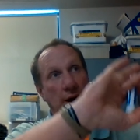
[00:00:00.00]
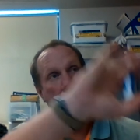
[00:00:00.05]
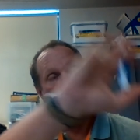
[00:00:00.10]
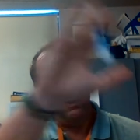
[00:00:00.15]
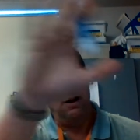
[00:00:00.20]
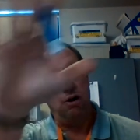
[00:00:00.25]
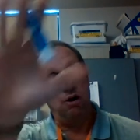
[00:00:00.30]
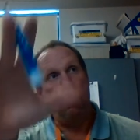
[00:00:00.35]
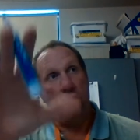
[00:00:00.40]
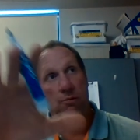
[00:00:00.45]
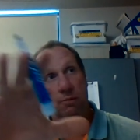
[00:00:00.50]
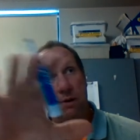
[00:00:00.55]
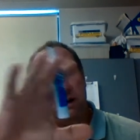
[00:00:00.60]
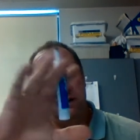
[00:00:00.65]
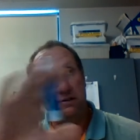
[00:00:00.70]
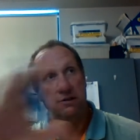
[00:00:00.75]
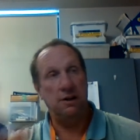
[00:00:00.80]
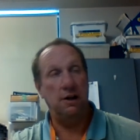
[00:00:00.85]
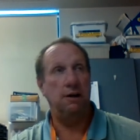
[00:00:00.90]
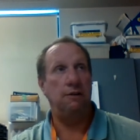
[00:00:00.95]
I had all my
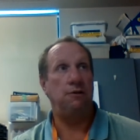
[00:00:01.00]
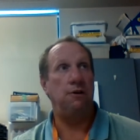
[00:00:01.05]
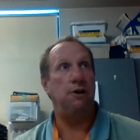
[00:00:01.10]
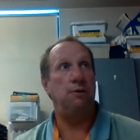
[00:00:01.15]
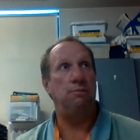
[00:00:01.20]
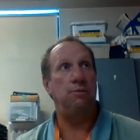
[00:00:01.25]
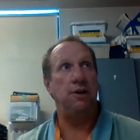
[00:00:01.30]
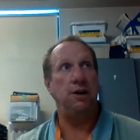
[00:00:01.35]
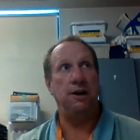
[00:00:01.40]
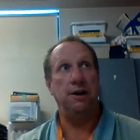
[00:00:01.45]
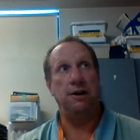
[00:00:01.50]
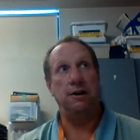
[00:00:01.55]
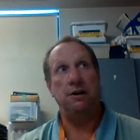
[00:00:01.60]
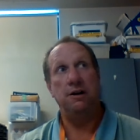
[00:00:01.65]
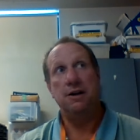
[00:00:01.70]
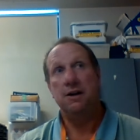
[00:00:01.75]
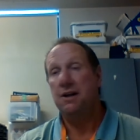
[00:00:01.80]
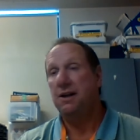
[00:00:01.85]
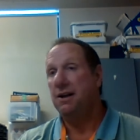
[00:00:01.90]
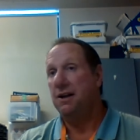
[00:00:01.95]
stuff up there
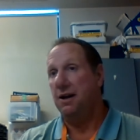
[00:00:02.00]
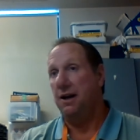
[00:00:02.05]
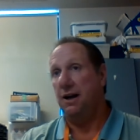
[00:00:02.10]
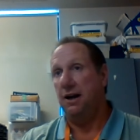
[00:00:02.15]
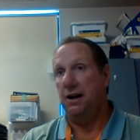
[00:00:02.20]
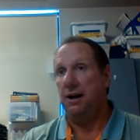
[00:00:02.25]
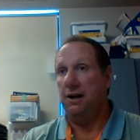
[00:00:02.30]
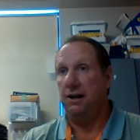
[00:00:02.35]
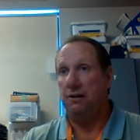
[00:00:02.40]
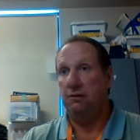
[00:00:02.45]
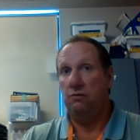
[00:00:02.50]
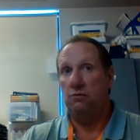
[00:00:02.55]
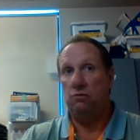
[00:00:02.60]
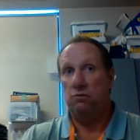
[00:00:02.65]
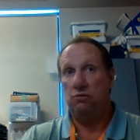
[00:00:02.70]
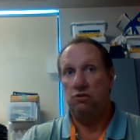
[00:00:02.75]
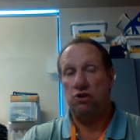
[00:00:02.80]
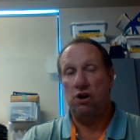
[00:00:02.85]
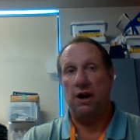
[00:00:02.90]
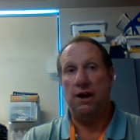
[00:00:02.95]
and
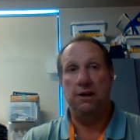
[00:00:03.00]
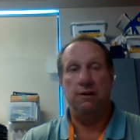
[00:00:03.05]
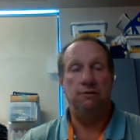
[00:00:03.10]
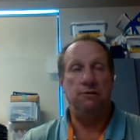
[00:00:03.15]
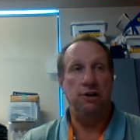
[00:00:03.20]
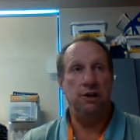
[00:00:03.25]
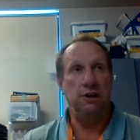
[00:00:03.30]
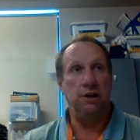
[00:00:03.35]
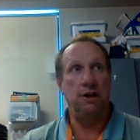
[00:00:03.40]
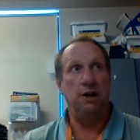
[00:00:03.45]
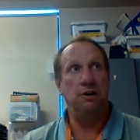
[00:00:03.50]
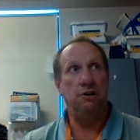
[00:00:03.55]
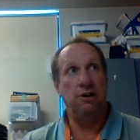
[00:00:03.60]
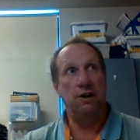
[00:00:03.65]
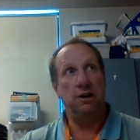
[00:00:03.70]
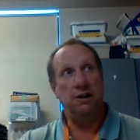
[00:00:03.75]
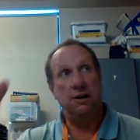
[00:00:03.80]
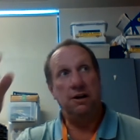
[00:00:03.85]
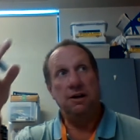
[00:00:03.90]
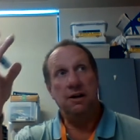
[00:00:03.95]
trying to video
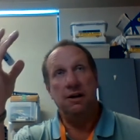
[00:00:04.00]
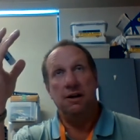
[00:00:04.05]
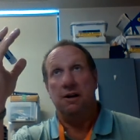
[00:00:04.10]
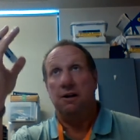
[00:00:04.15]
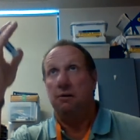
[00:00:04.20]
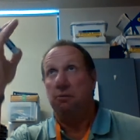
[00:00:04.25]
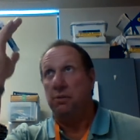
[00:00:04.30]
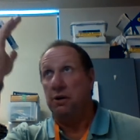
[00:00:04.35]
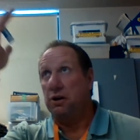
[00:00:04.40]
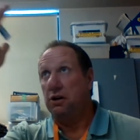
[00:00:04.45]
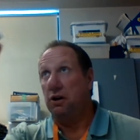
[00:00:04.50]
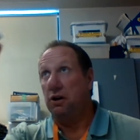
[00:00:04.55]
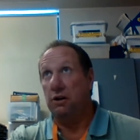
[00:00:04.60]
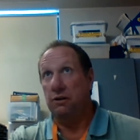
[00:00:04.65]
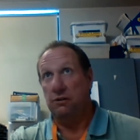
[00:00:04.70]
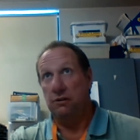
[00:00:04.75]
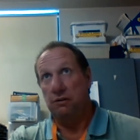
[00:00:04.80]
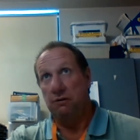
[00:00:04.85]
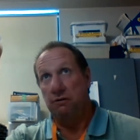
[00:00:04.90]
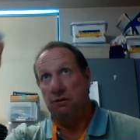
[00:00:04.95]
it
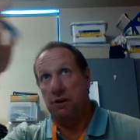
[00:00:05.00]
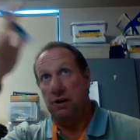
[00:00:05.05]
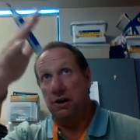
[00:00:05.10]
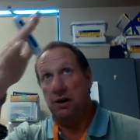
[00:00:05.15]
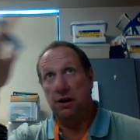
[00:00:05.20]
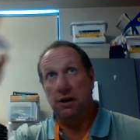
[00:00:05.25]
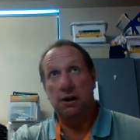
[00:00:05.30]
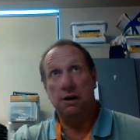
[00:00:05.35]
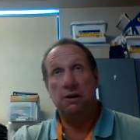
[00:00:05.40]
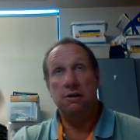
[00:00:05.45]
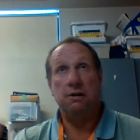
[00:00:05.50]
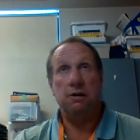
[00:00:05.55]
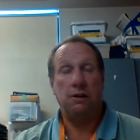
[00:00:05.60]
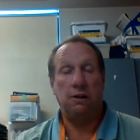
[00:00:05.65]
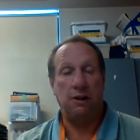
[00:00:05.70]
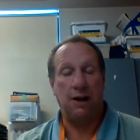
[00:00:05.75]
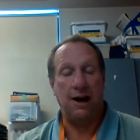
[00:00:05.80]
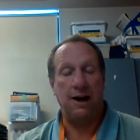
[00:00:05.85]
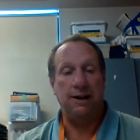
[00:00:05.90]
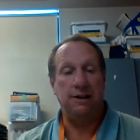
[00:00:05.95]
because of the
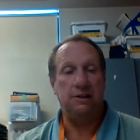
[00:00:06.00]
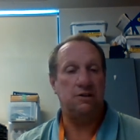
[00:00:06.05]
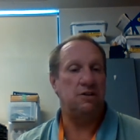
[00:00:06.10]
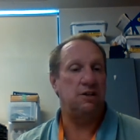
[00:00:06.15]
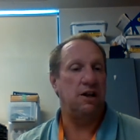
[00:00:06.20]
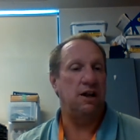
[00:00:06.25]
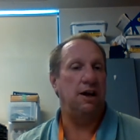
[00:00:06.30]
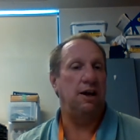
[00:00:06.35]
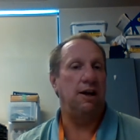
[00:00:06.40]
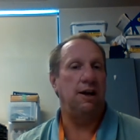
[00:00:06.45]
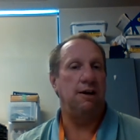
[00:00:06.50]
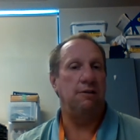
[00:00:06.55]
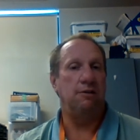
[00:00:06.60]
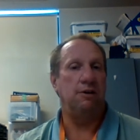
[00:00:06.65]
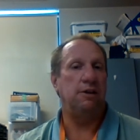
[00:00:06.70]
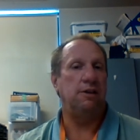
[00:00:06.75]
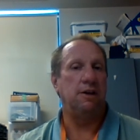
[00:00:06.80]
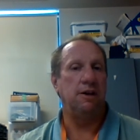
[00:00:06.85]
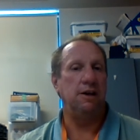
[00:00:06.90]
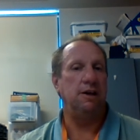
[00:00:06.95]
lights and
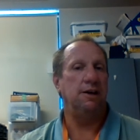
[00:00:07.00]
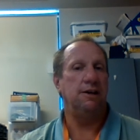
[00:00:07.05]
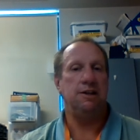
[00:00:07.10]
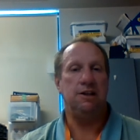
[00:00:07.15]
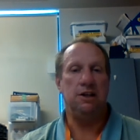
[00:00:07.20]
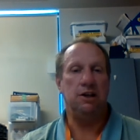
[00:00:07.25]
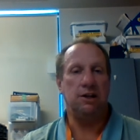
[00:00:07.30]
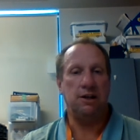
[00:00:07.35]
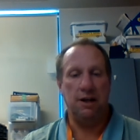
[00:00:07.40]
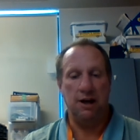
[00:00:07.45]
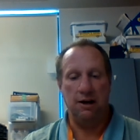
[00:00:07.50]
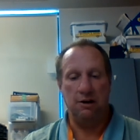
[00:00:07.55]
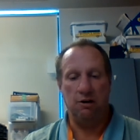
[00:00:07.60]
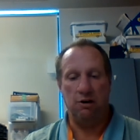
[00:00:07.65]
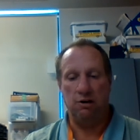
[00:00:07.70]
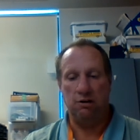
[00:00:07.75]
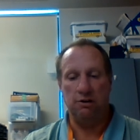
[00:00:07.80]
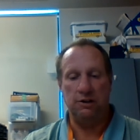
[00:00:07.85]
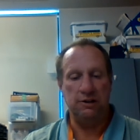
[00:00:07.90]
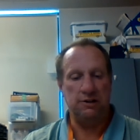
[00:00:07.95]
everything, you can't
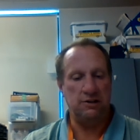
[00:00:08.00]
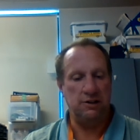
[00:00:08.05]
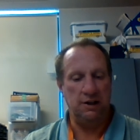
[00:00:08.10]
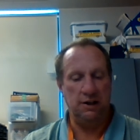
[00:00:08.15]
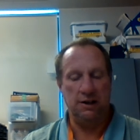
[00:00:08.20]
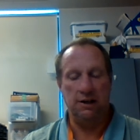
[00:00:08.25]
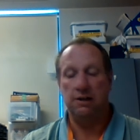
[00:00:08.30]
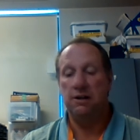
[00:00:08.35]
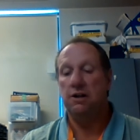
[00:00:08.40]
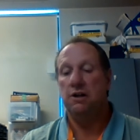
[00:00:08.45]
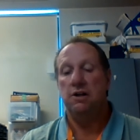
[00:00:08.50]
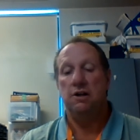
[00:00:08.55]
hardly see it.